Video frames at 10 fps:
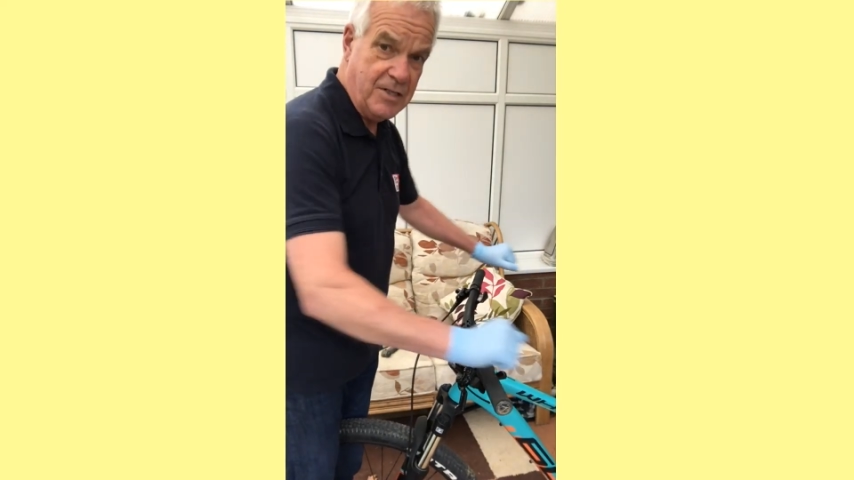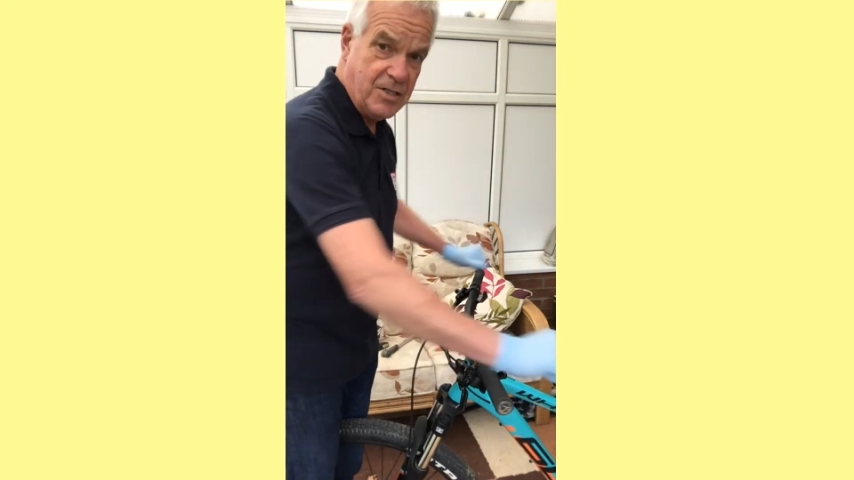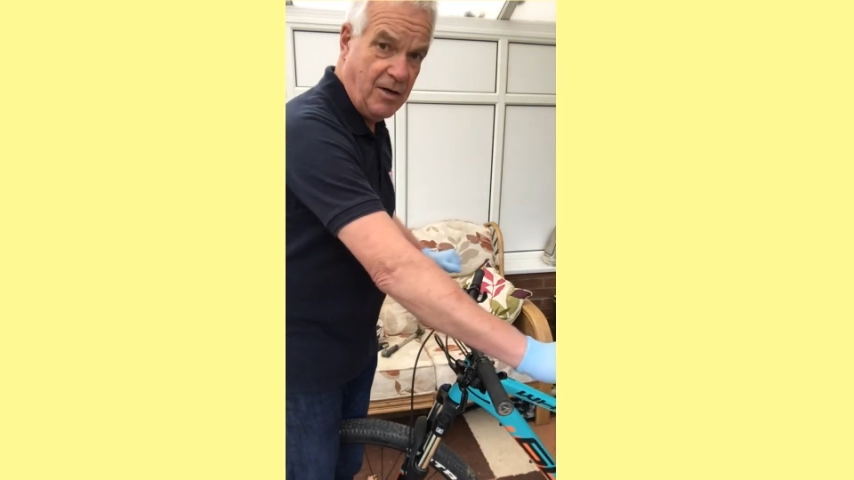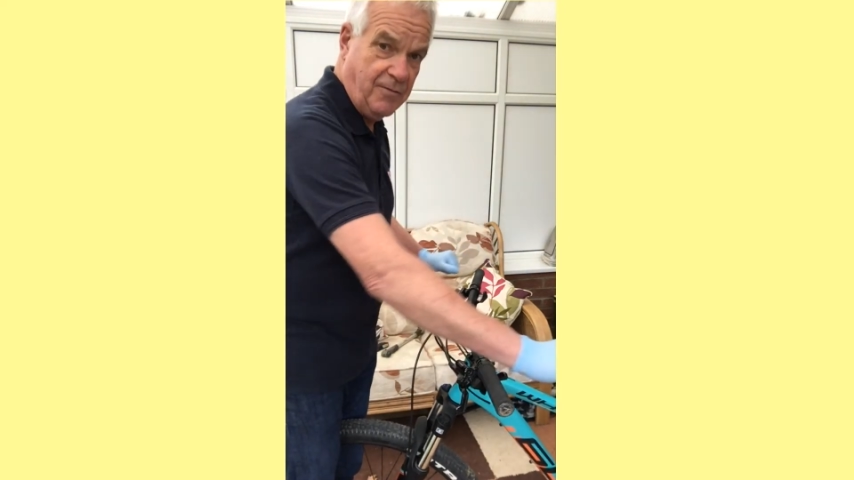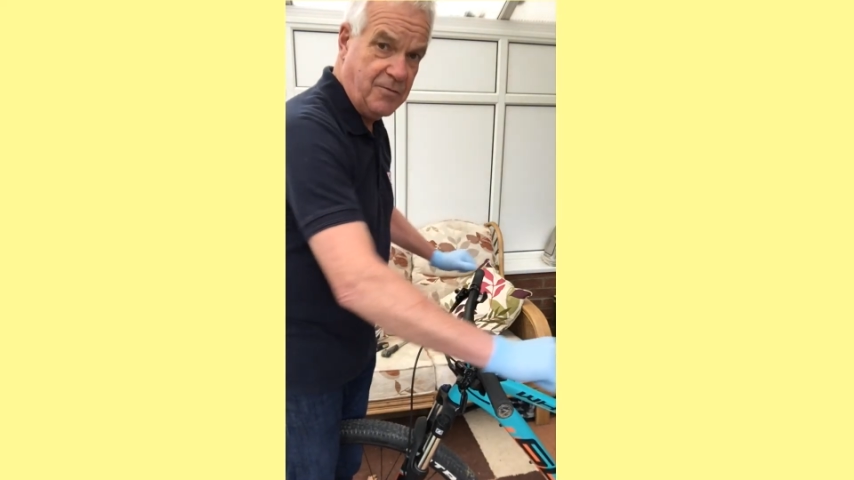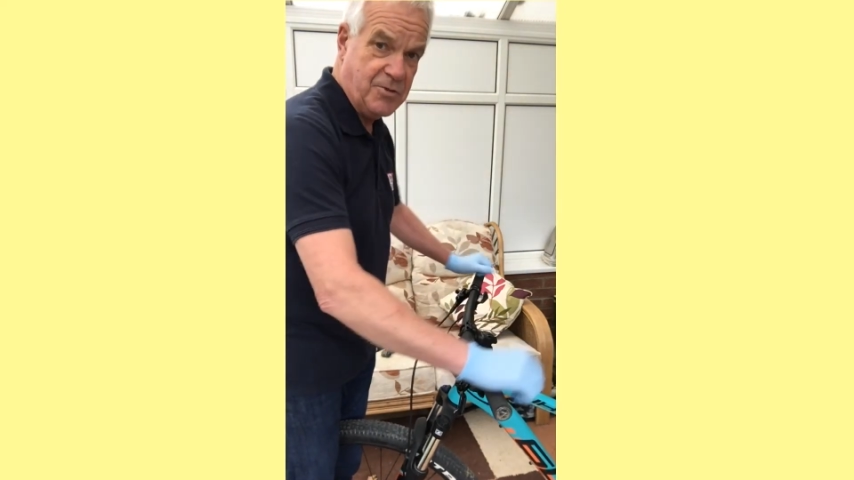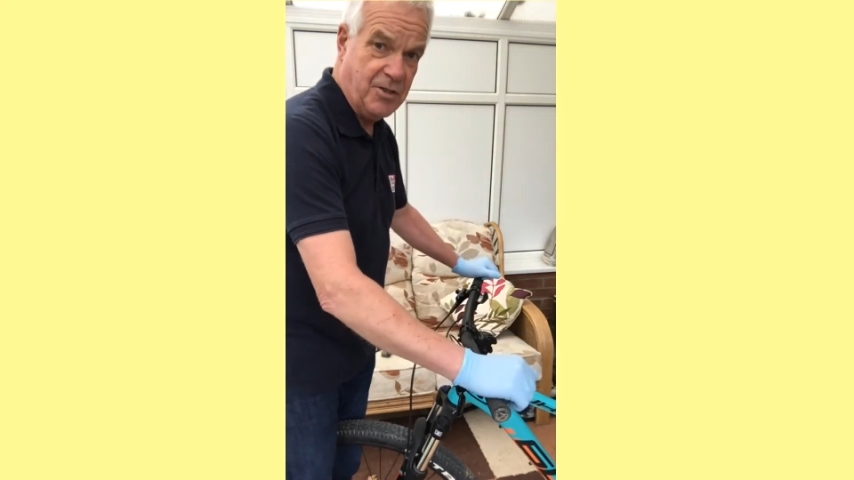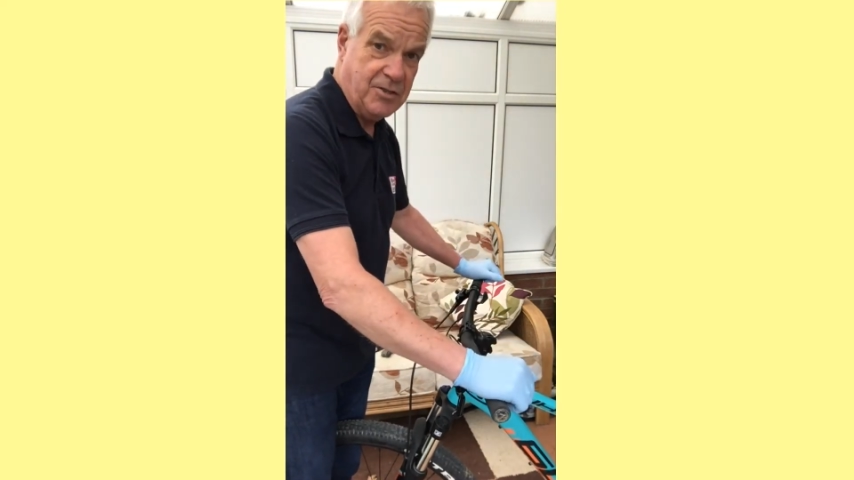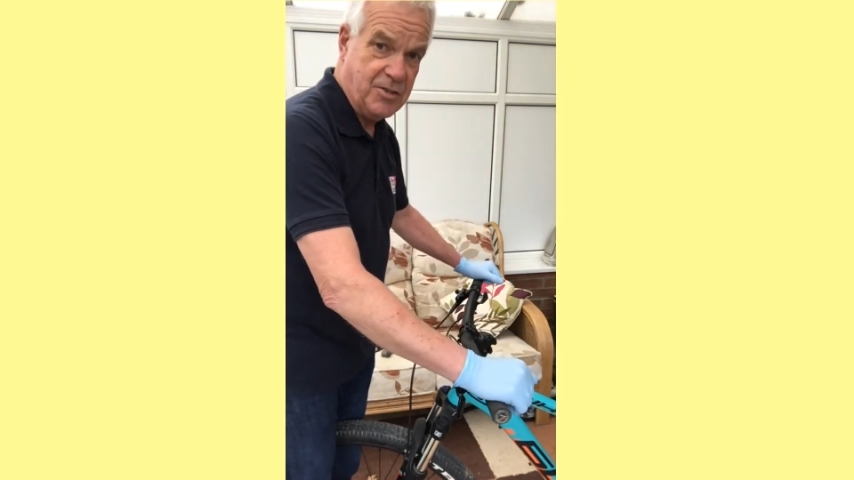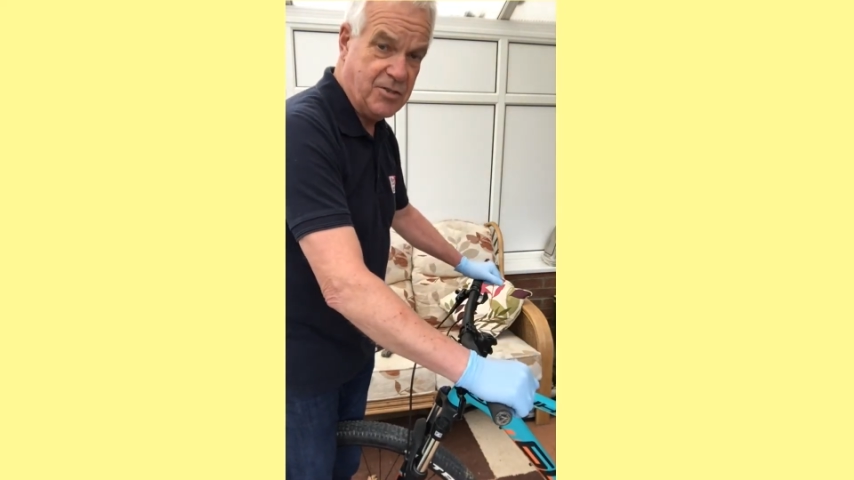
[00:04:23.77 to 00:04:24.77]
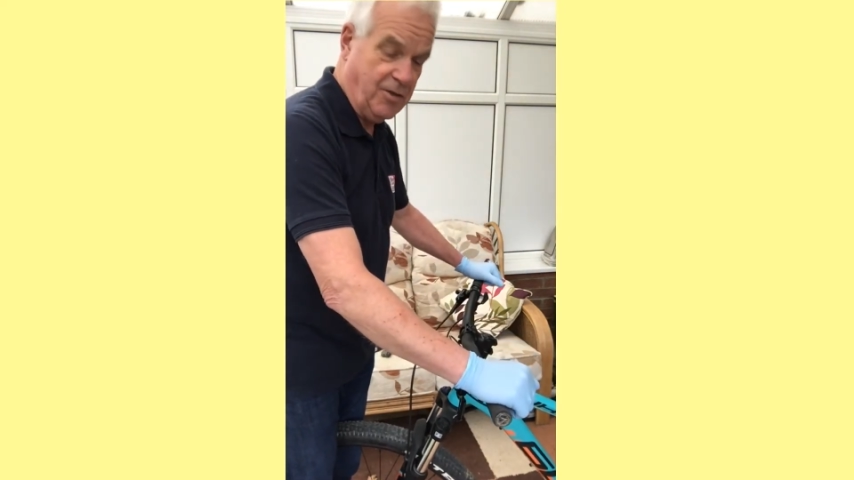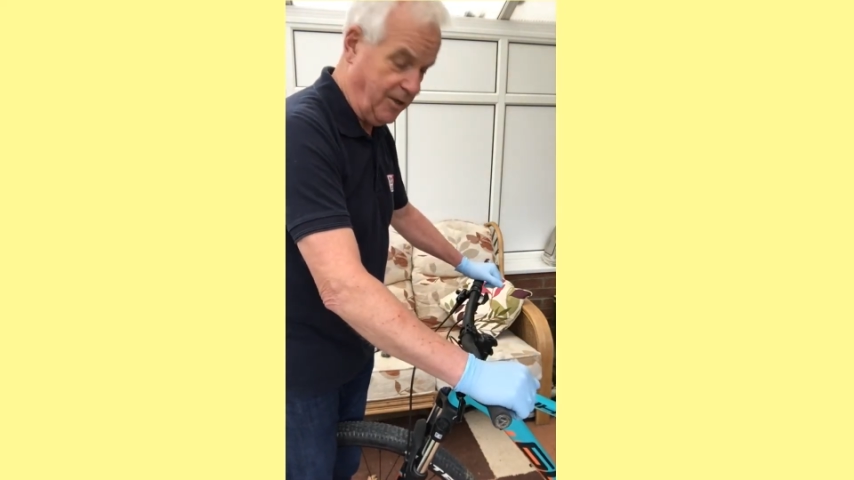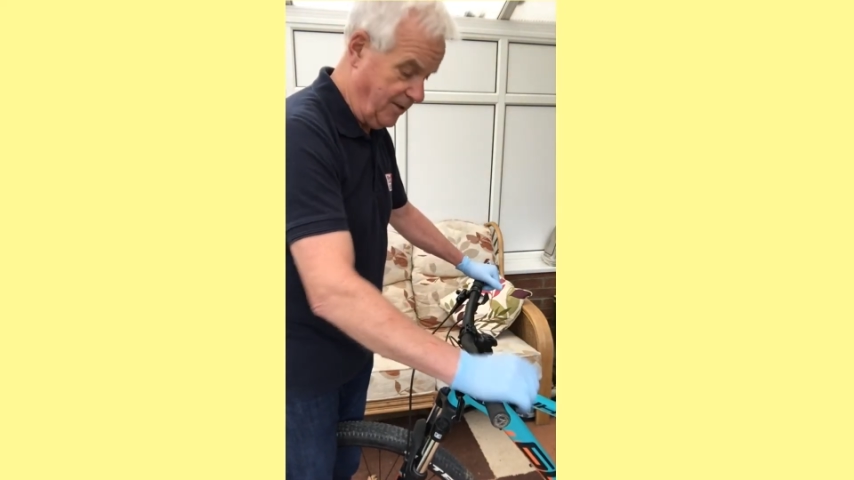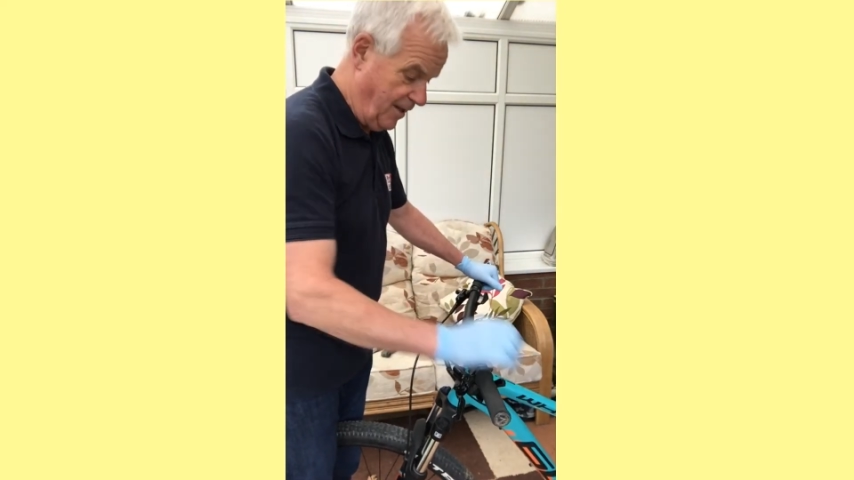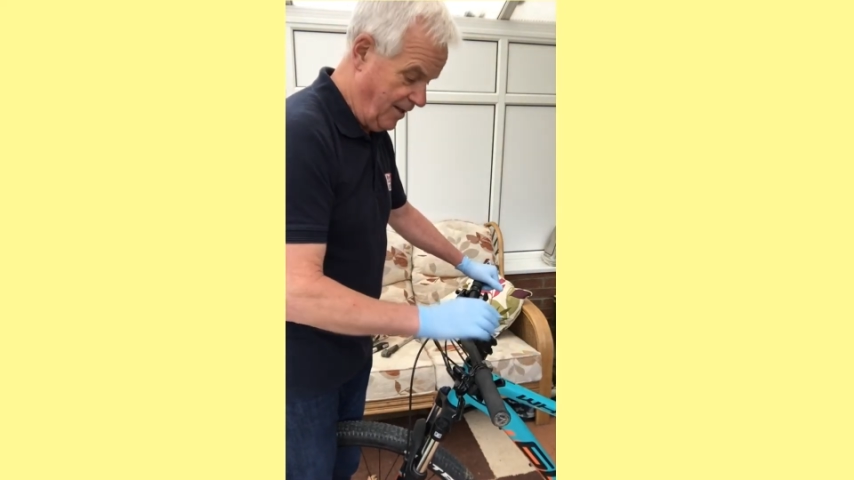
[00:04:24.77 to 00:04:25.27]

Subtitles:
slide from side to side,